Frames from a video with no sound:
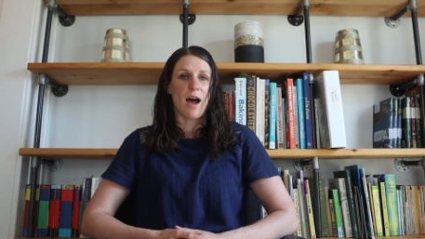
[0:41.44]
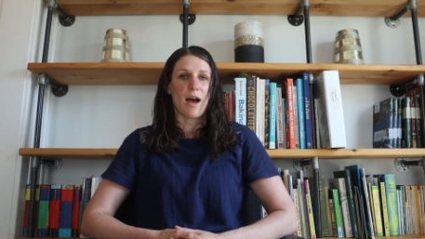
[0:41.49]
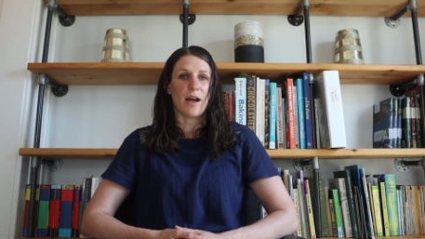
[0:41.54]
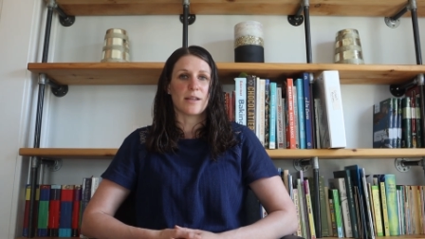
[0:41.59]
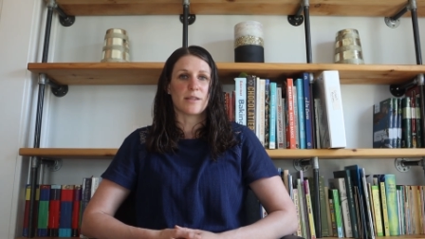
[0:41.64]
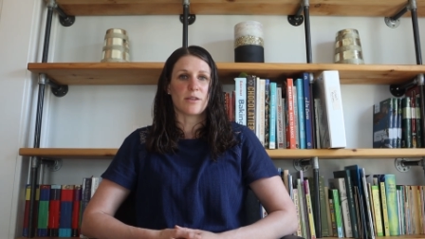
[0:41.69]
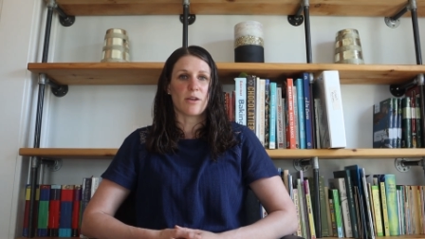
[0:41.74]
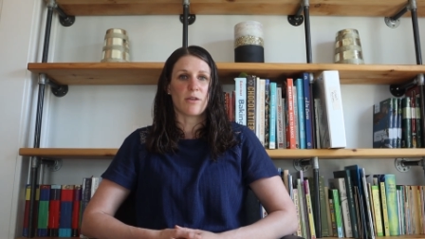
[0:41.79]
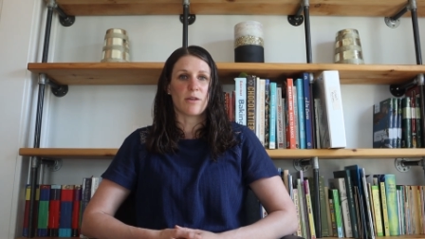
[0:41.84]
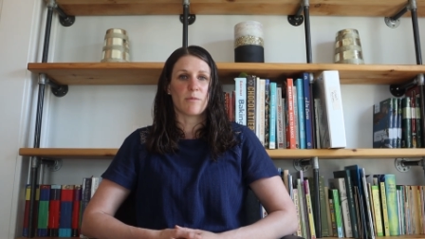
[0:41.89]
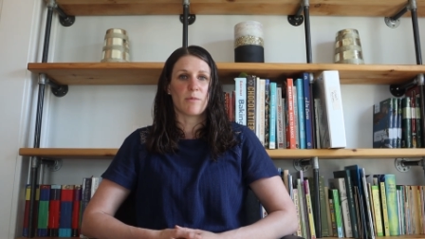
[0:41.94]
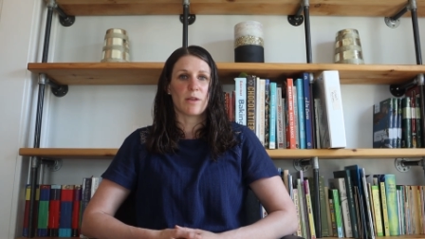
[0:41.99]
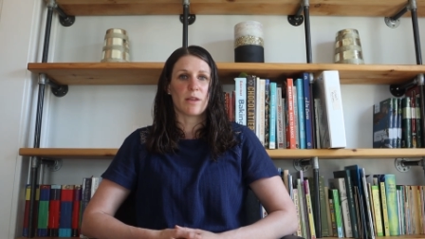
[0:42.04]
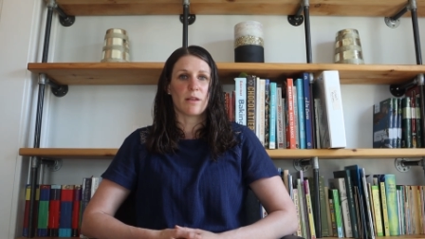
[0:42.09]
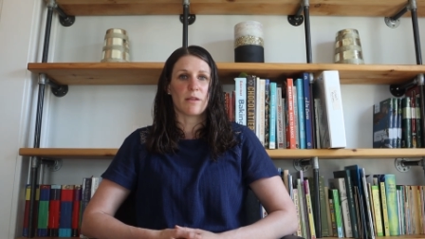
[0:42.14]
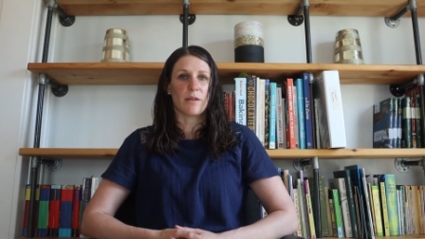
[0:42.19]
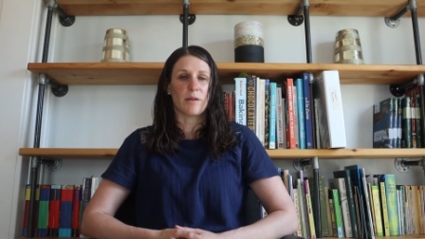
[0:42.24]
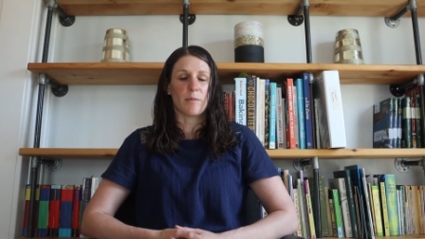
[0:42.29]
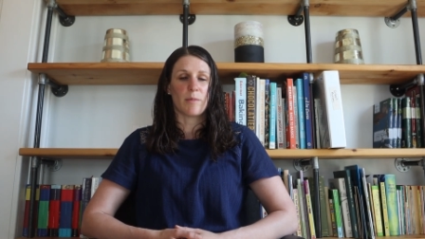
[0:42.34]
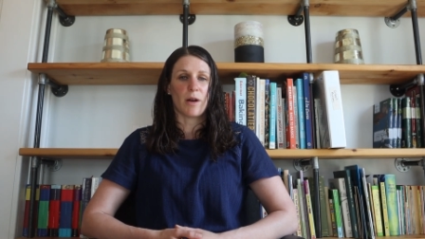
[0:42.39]
I started with
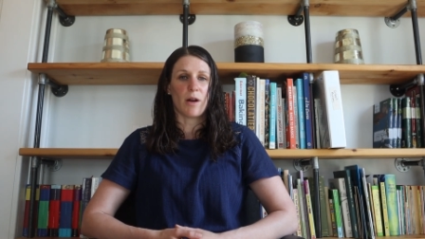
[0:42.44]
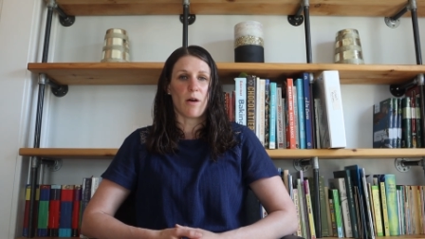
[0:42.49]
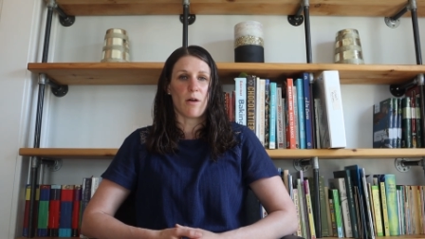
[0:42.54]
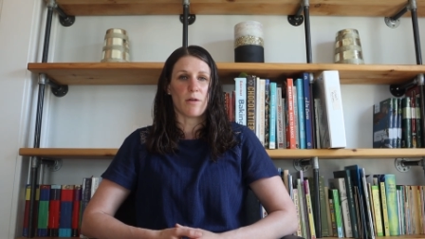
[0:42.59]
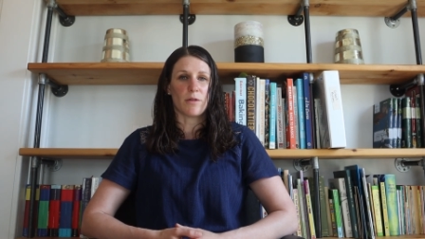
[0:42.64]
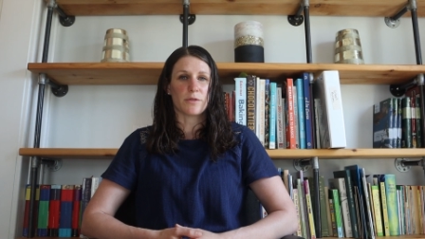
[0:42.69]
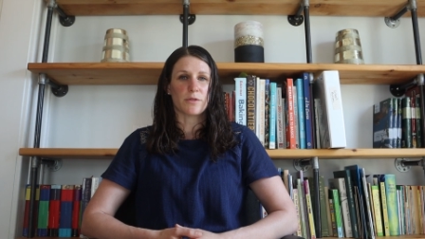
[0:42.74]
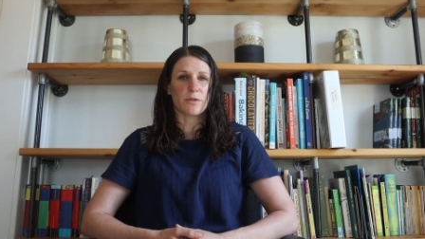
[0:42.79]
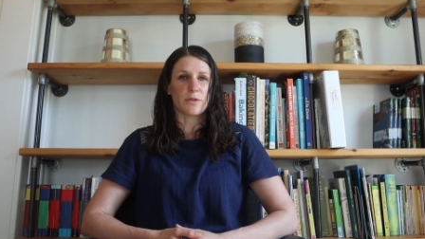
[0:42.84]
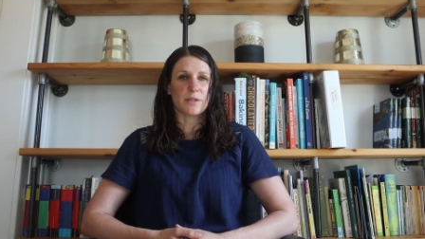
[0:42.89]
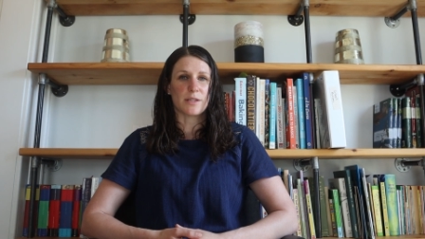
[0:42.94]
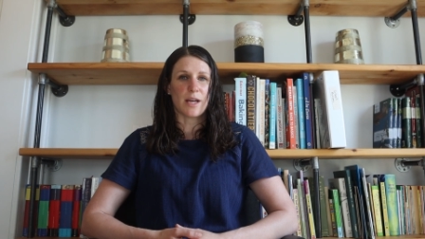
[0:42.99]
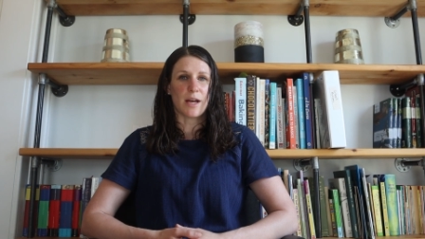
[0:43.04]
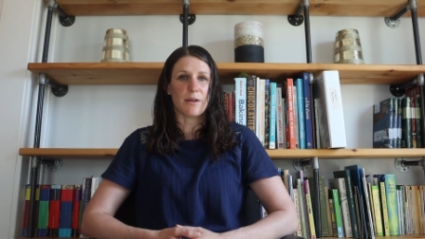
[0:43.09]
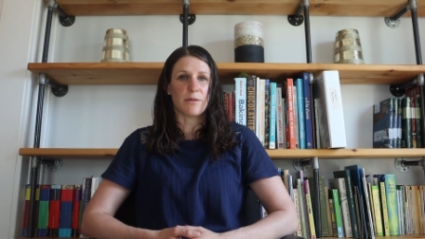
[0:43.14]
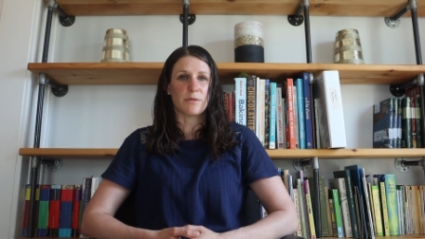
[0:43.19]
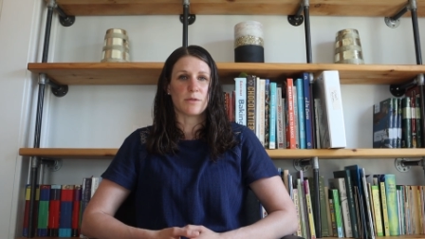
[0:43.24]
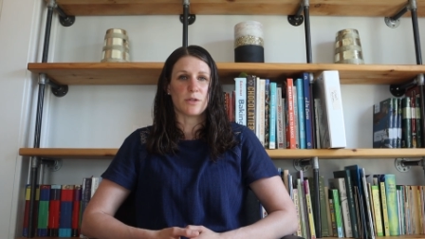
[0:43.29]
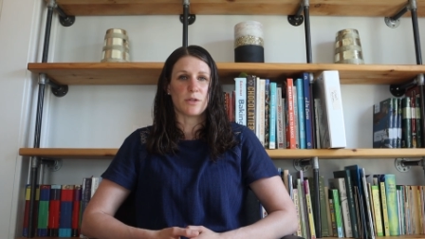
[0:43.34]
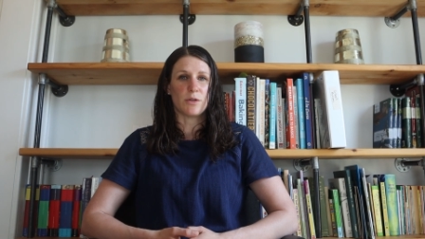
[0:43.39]
a little bit of
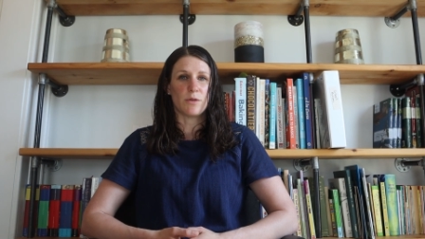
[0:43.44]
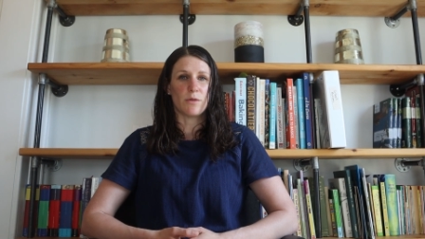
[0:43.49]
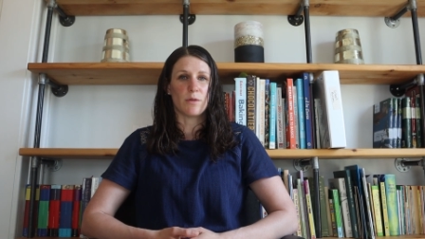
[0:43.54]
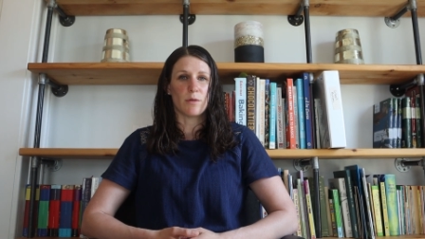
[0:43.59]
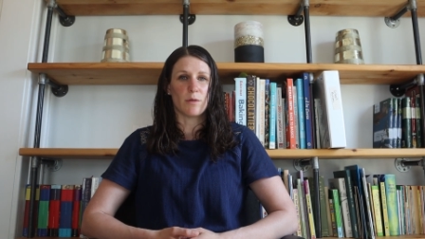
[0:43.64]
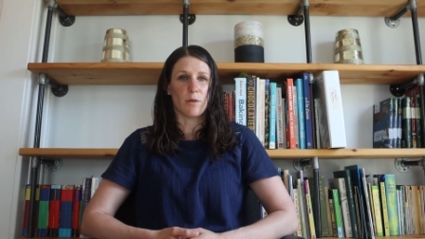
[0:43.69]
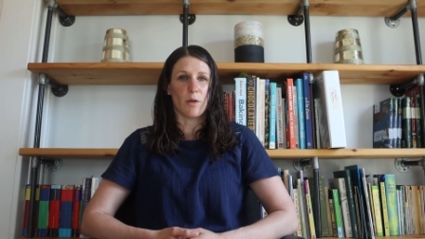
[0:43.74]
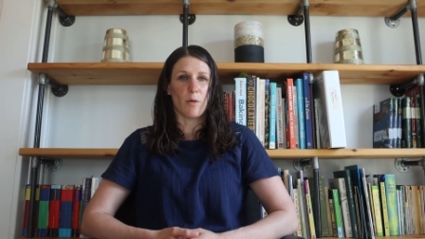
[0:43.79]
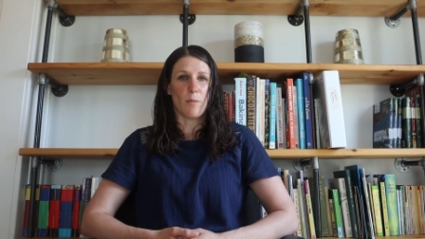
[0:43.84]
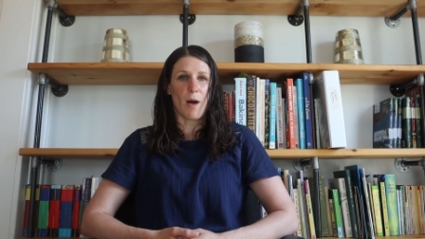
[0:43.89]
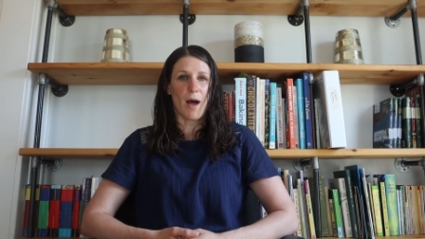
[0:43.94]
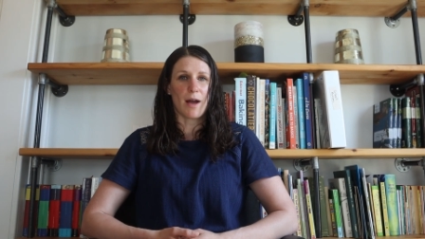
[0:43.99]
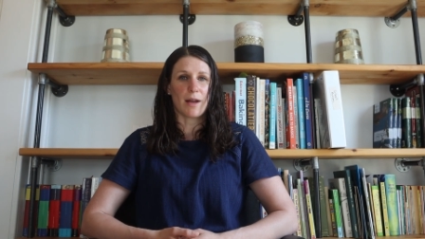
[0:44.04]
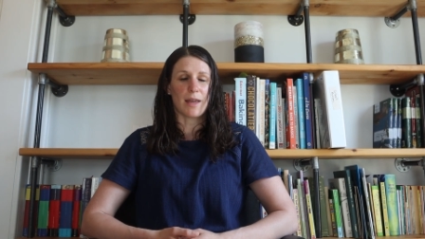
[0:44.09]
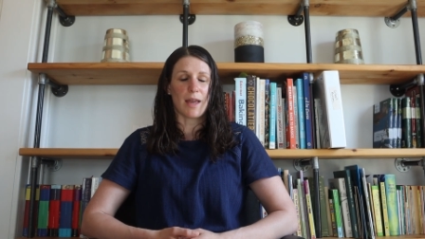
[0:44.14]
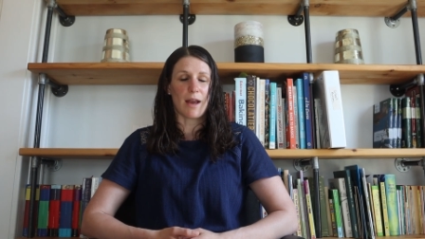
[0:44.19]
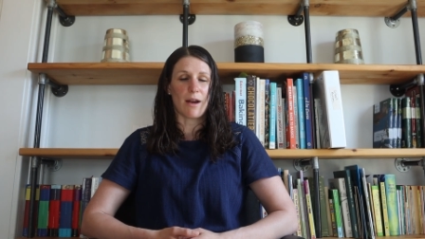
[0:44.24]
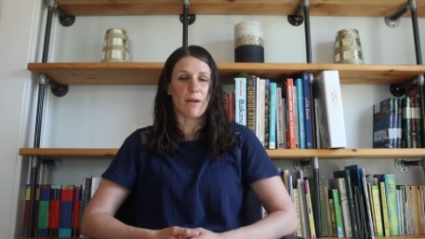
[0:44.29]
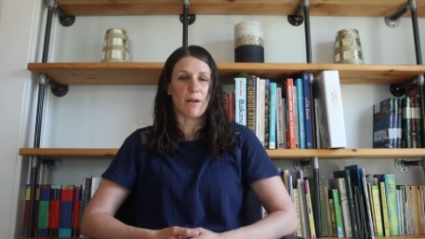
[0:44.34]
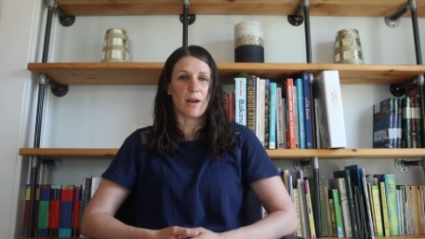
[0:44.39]
ultrasound to the low
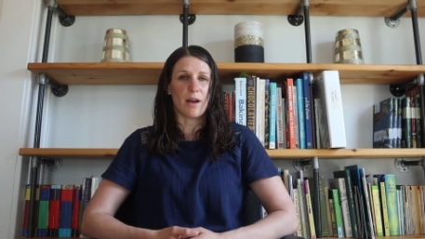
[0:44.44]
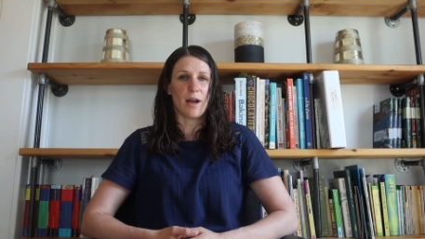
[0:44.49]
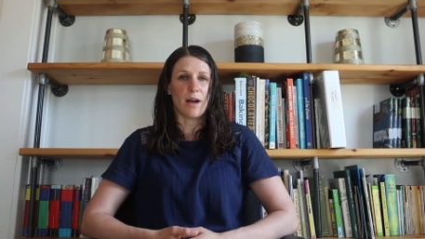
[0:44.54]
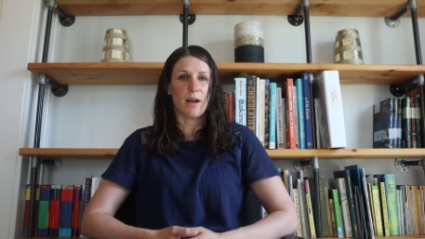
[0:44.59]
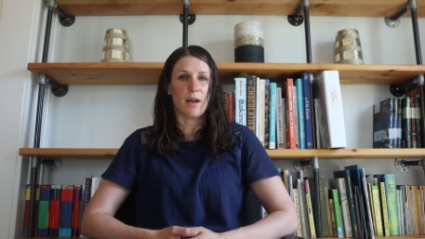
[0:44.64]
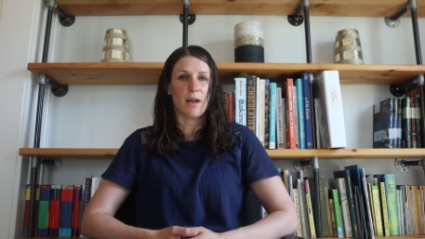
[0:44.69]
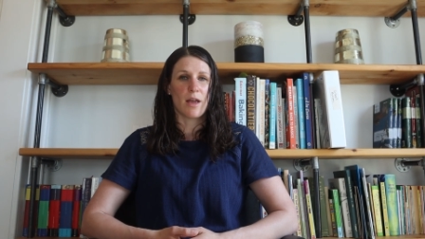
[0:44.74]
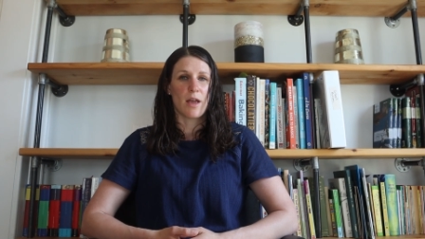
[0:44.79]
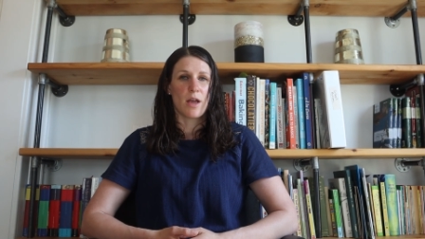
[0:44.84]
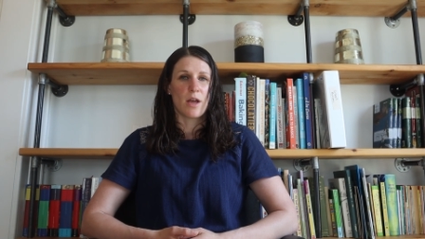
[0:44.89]
back area